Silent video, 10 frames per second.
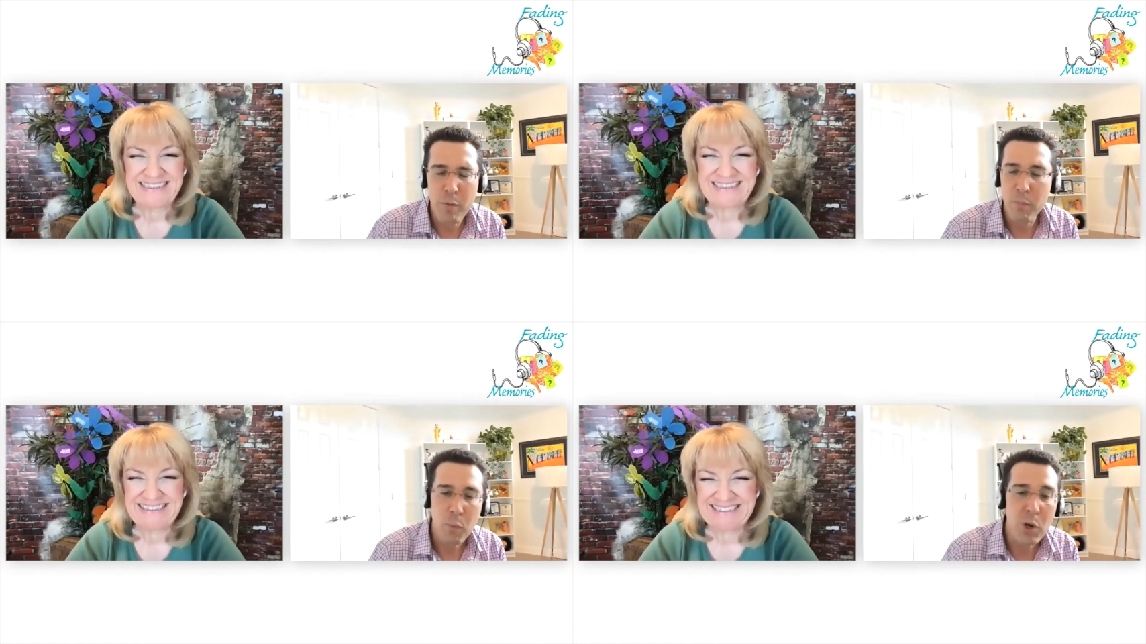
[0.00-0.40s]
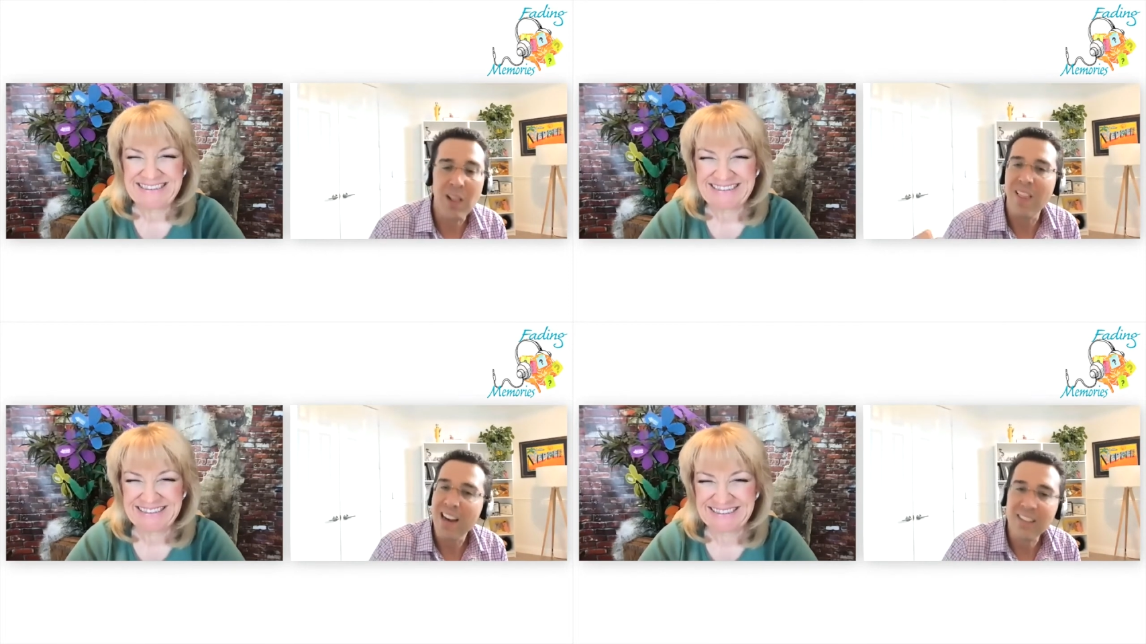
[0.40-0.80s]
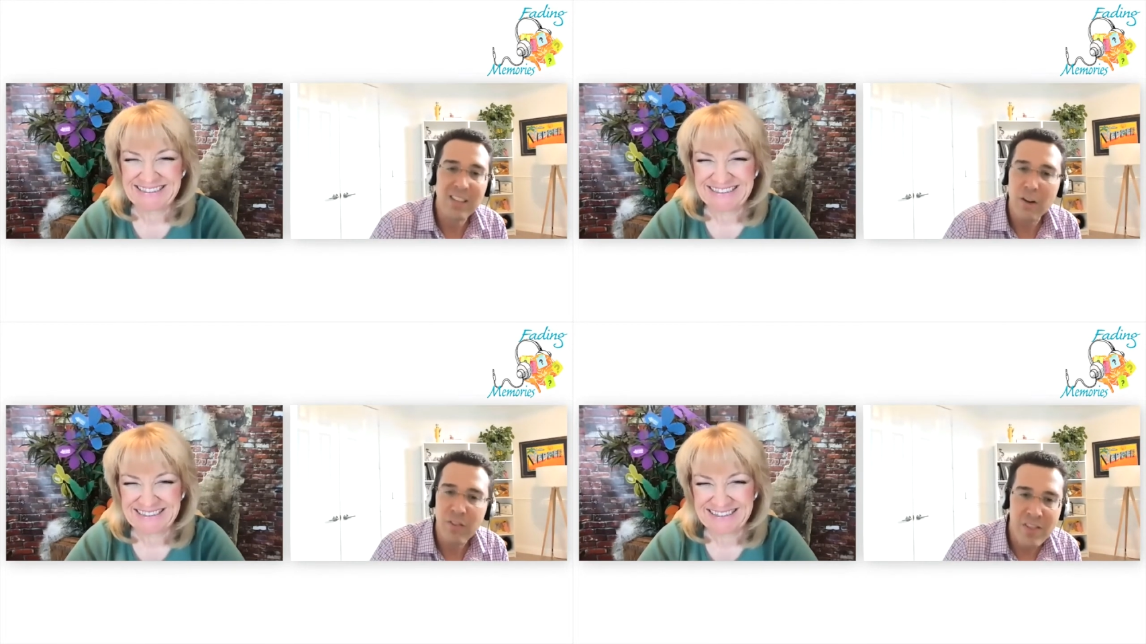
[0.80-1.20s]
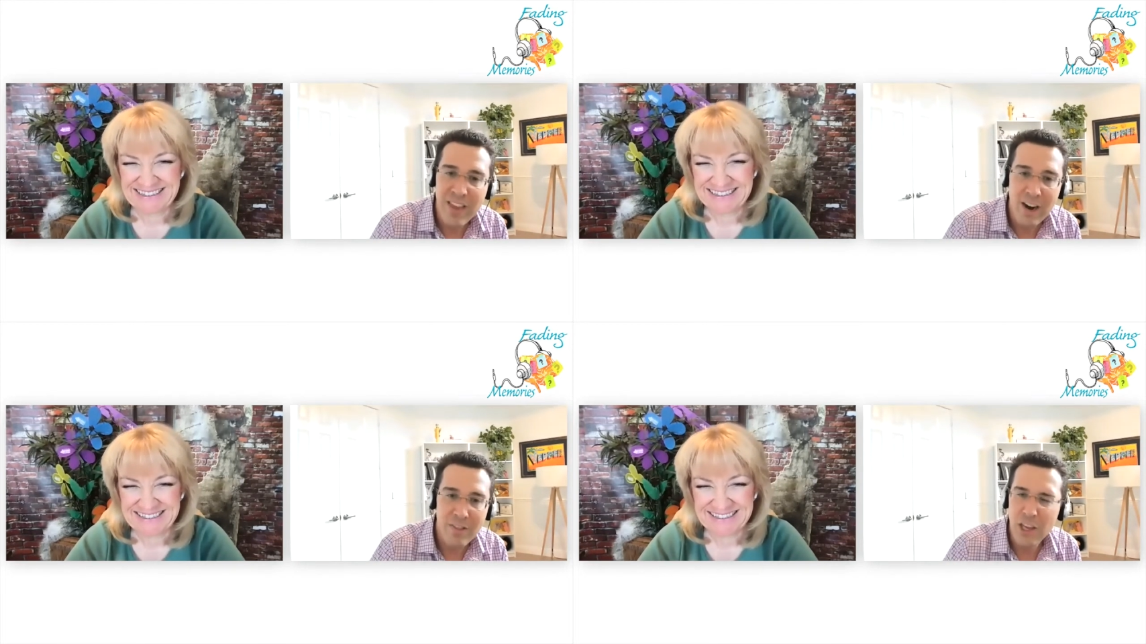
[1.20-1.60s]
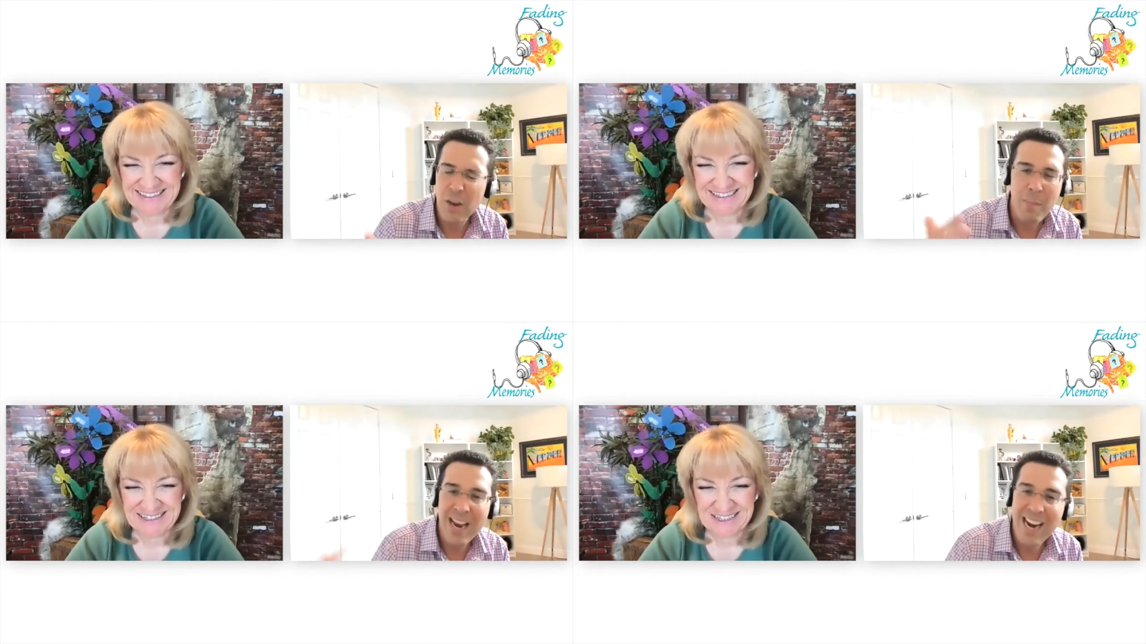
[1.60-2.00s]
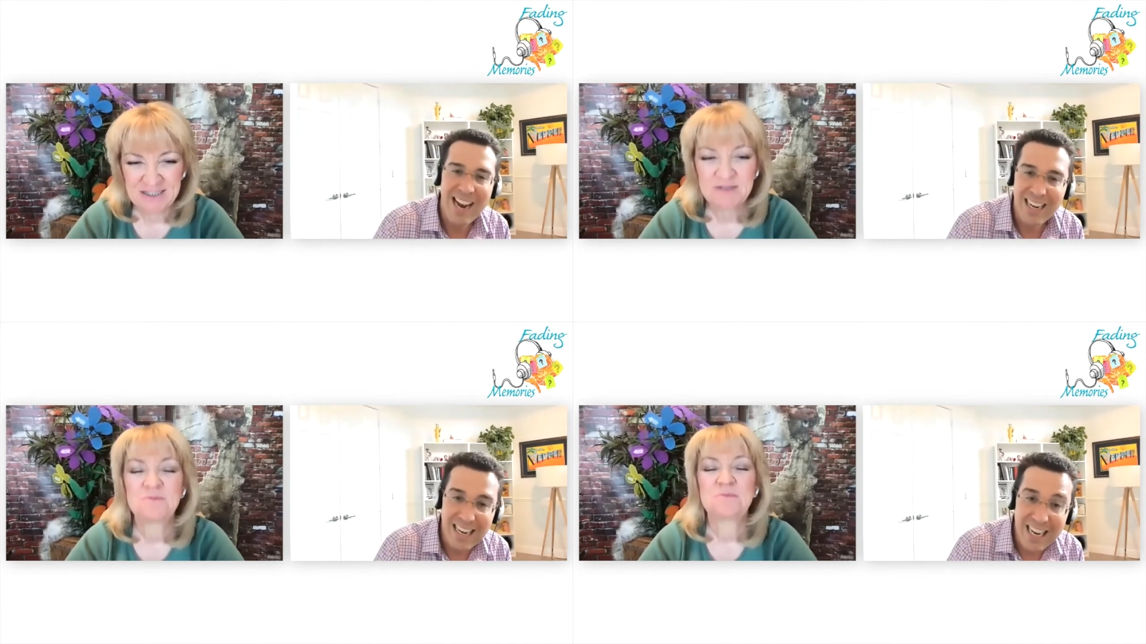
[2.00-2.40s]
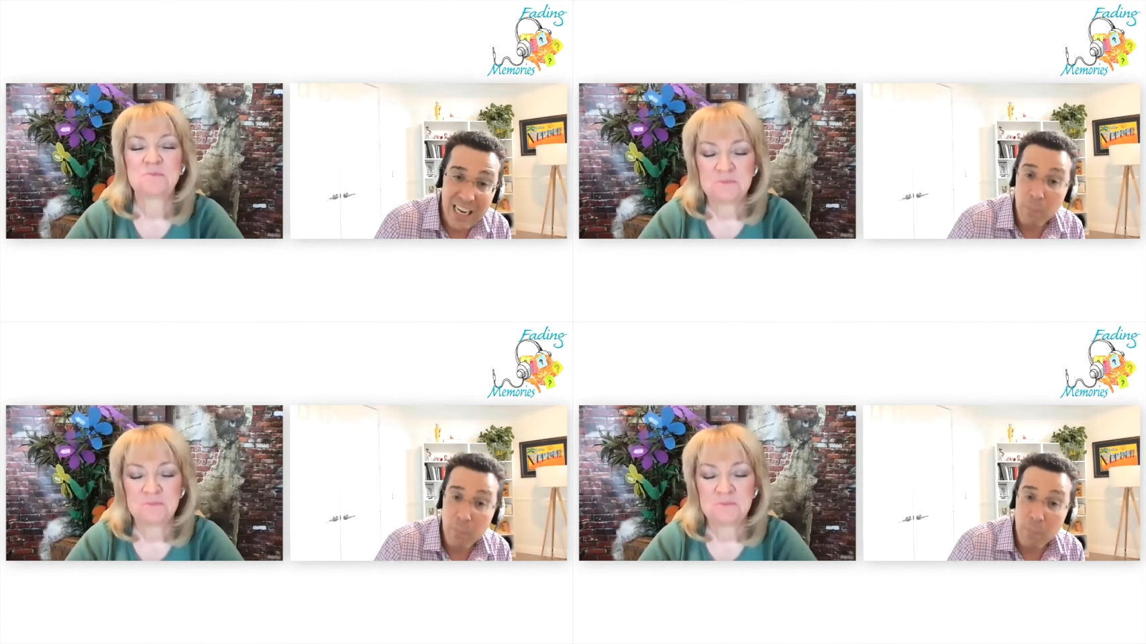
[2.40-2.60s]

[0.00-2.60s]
Speaker 1: We put a lot of stuff in there that you may not need,